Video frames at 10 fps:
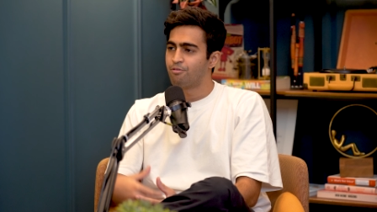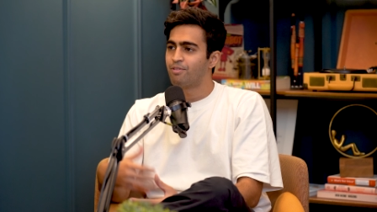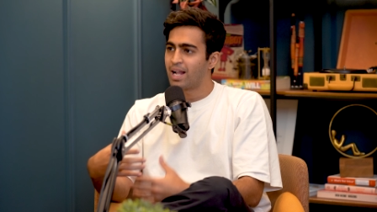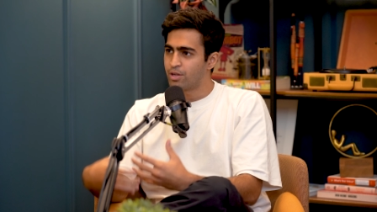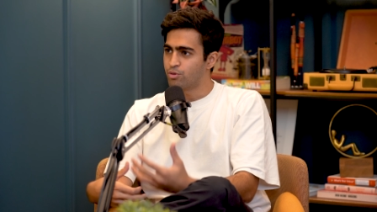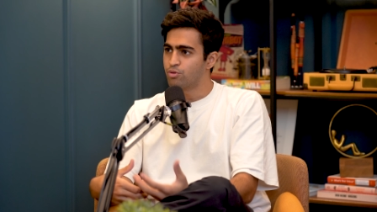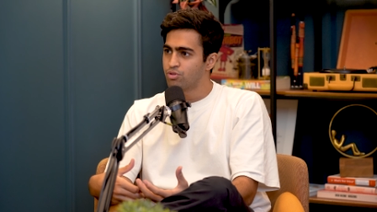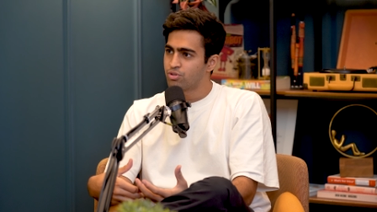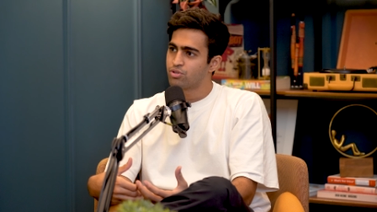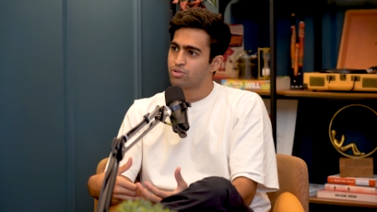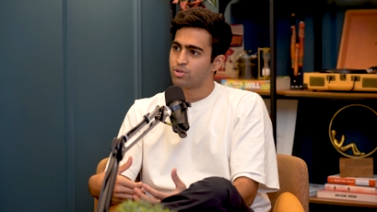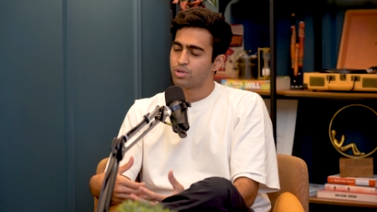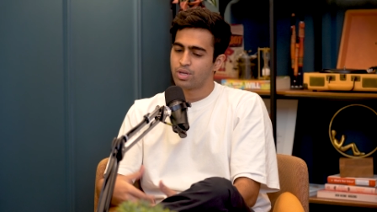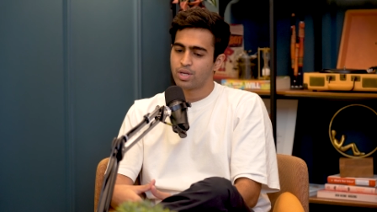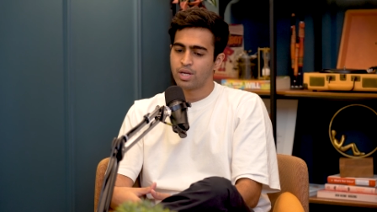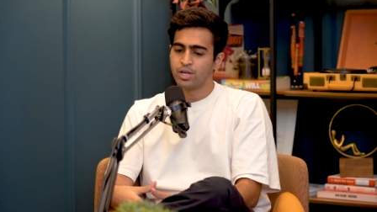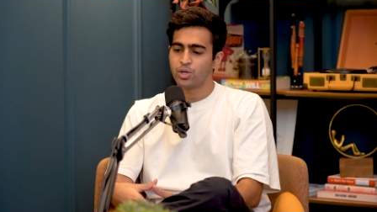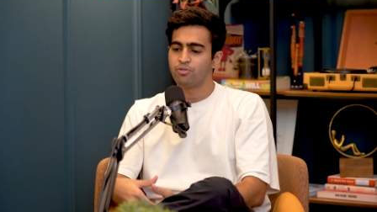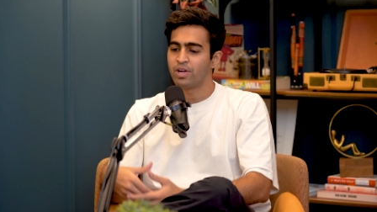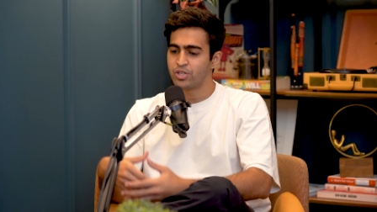values
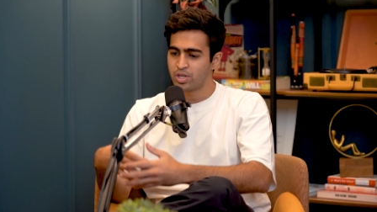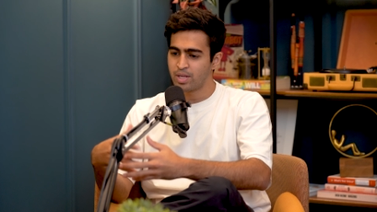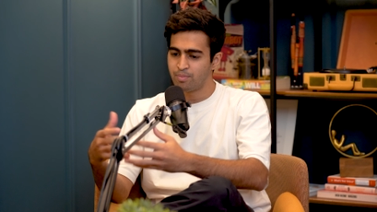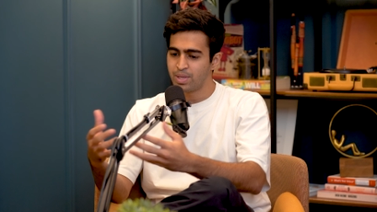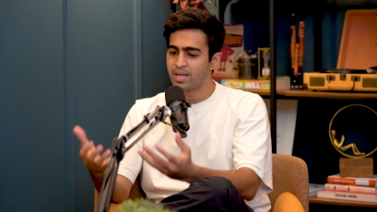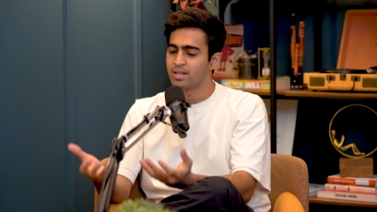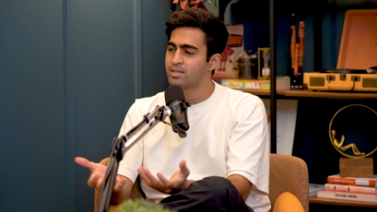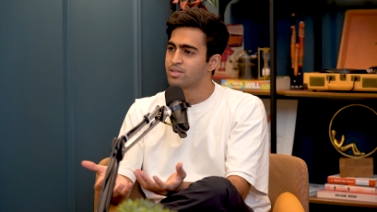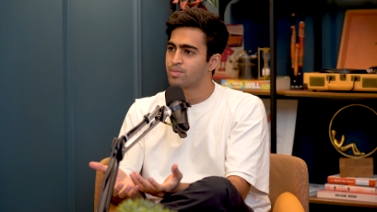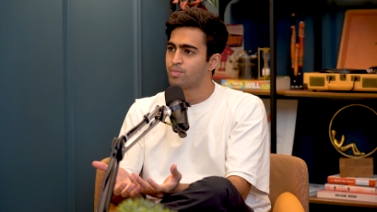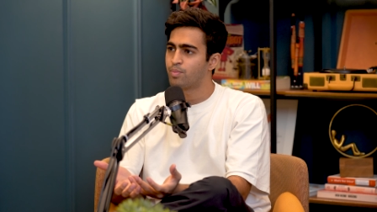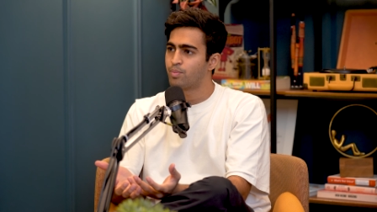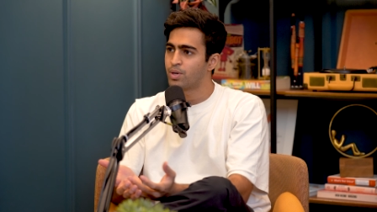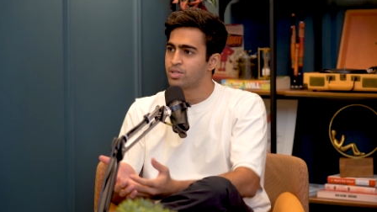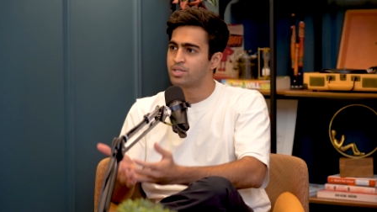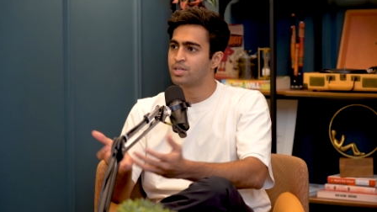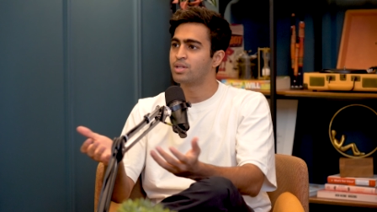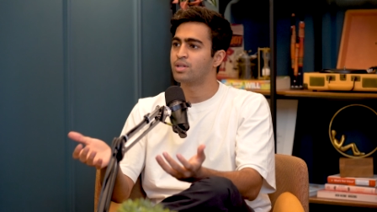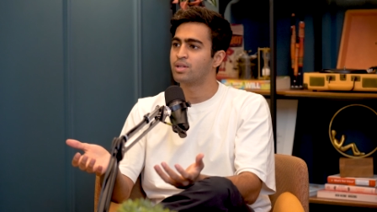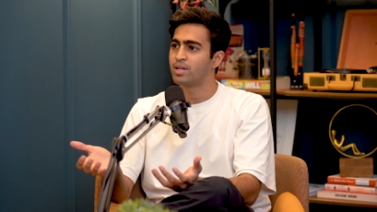into eventually being this
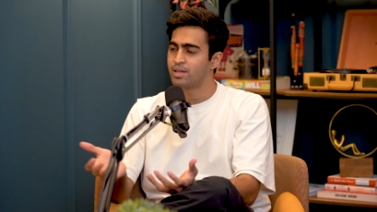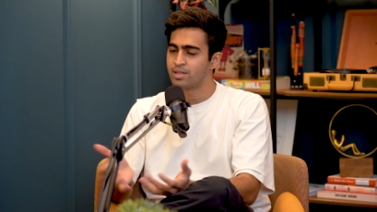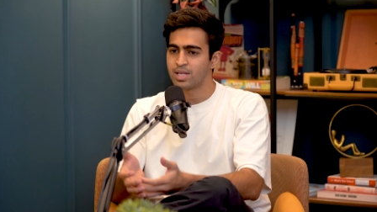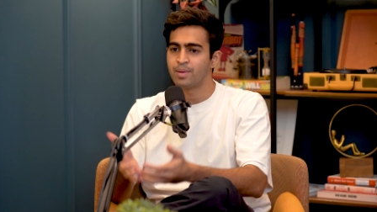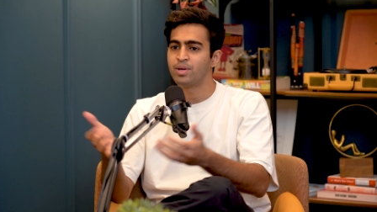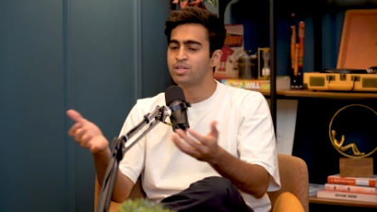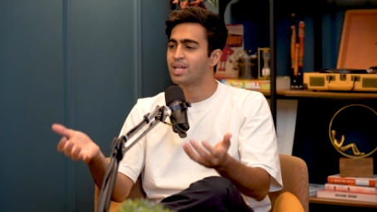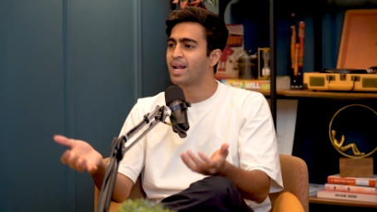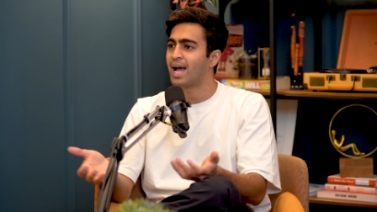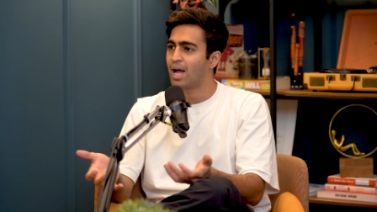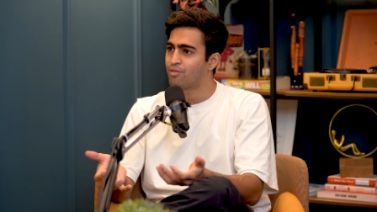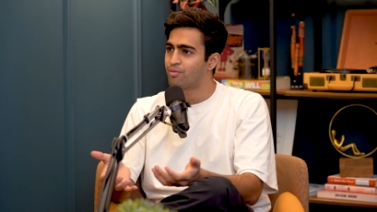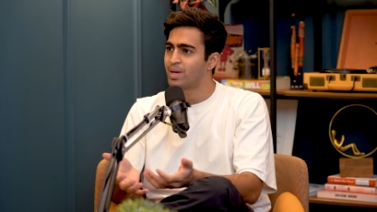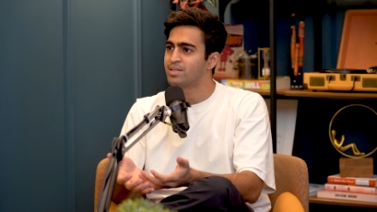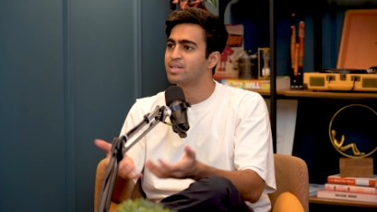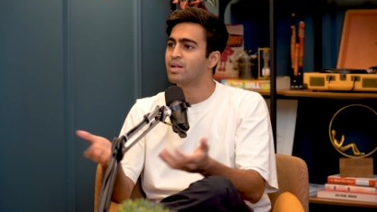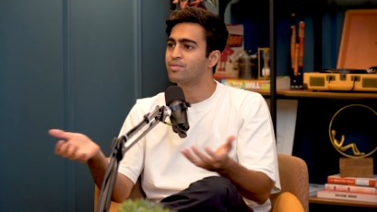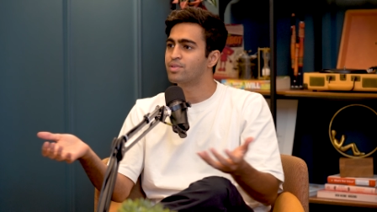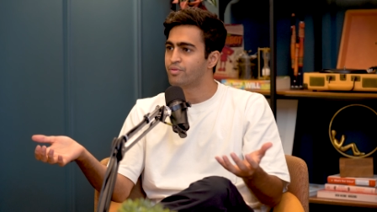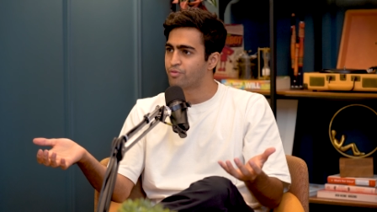person and this image that i have of
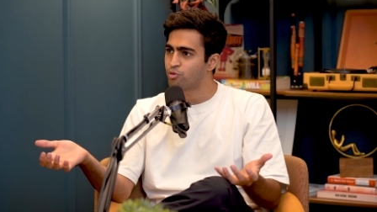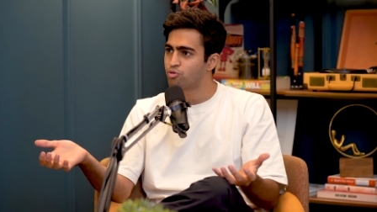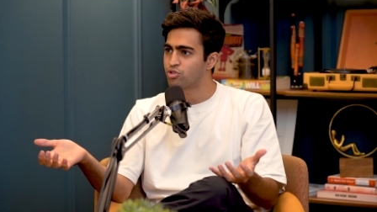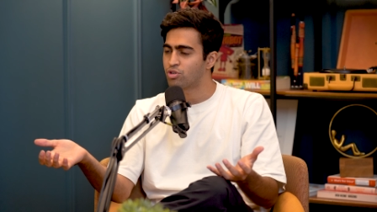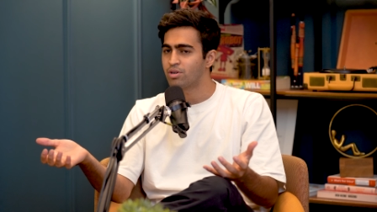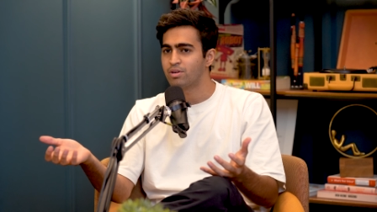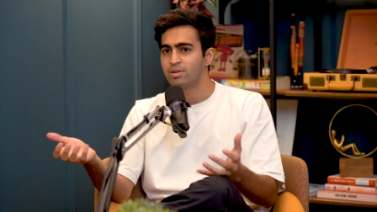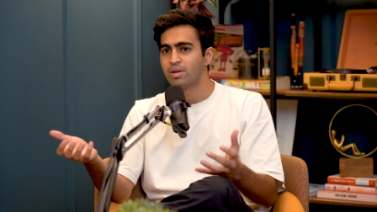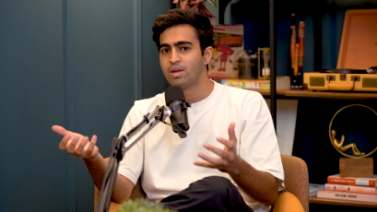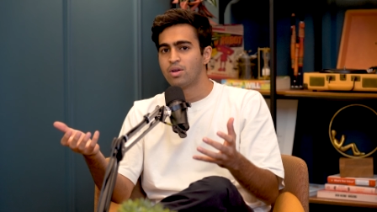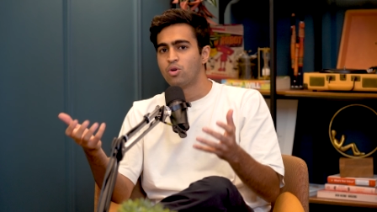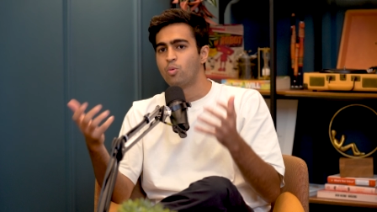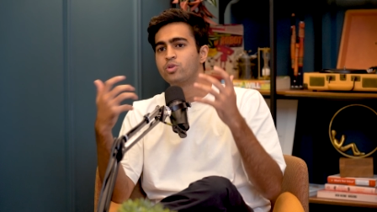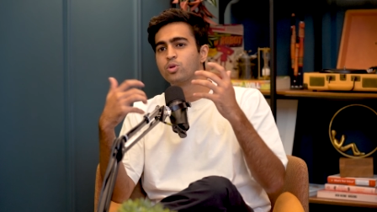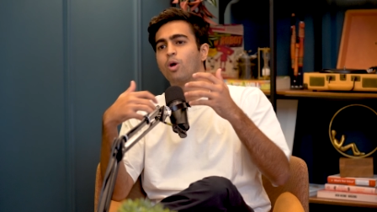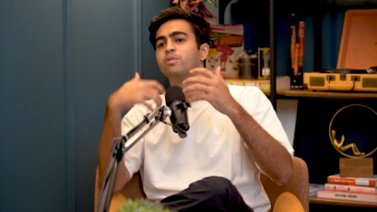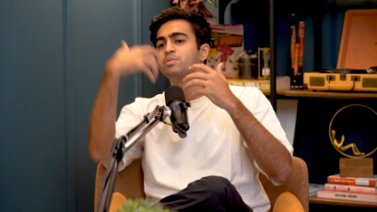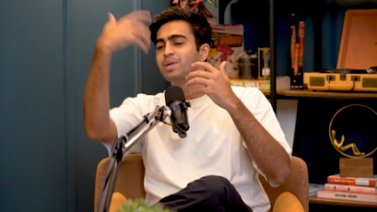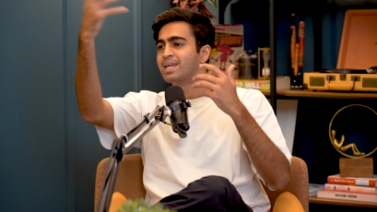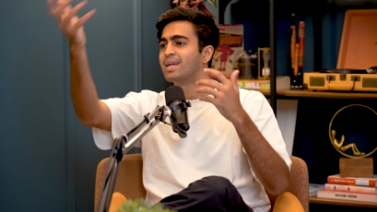myself in the future which will
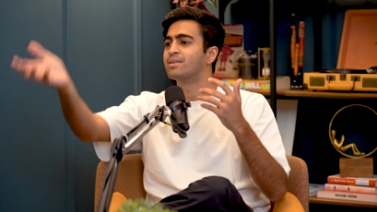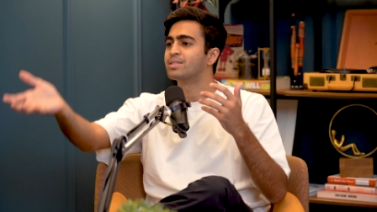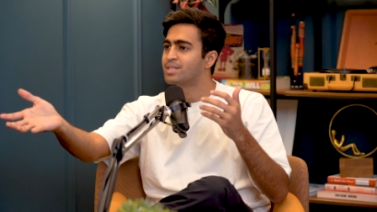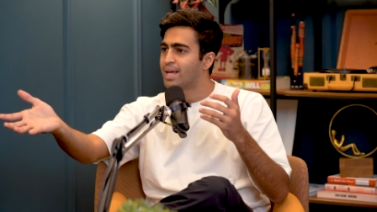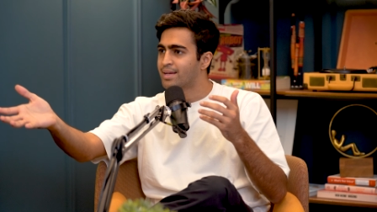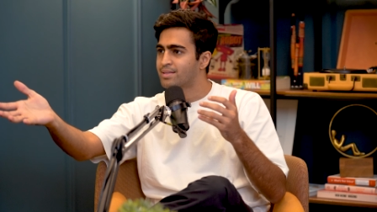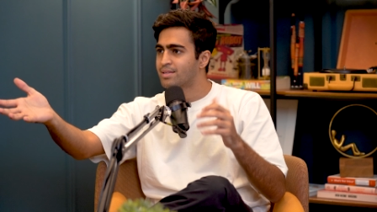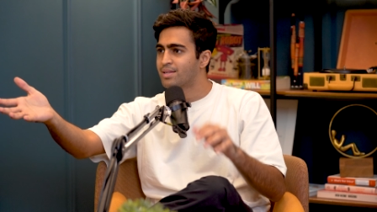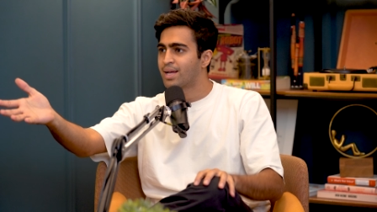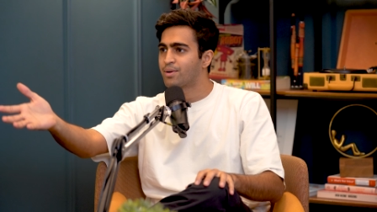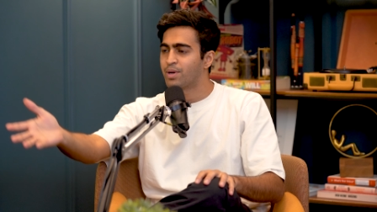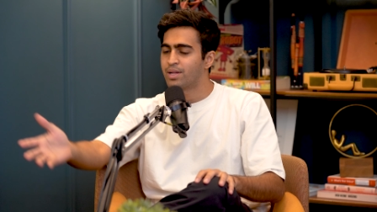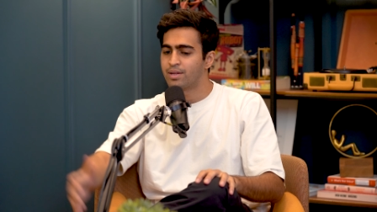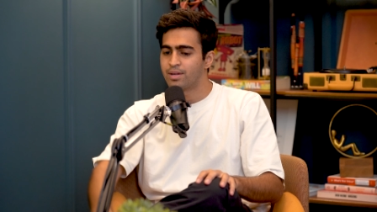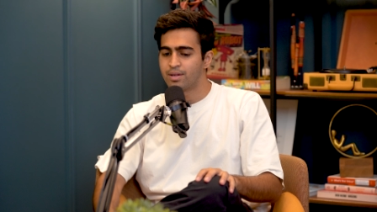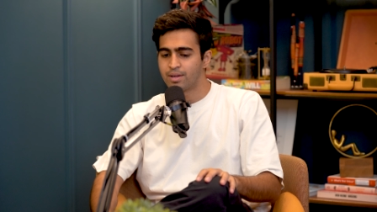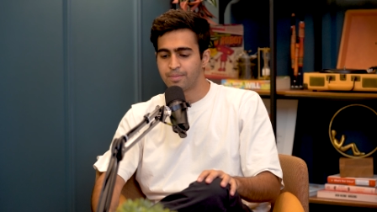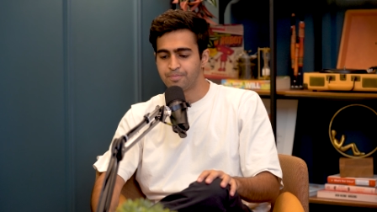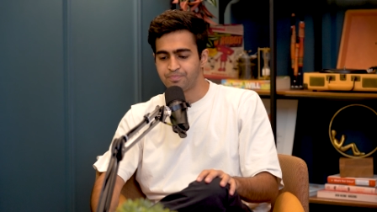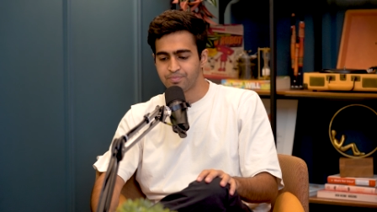always be 10 years next it's like when
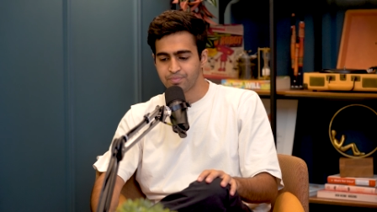um